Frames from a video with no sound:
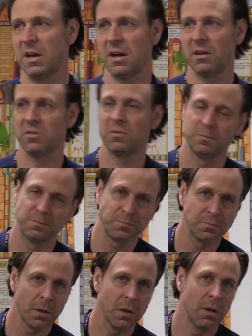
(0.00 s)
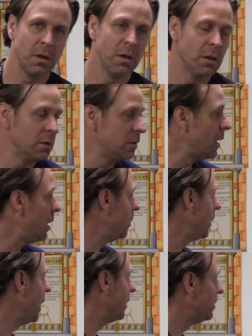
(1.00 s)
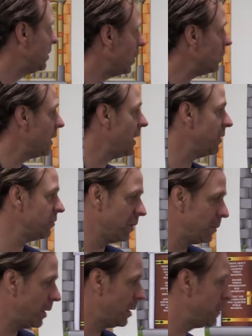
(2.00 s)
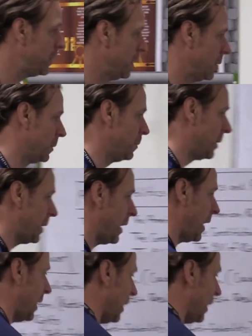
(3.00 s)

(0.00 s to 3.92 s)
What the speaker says: Acts. Now, I don't have them up here, but I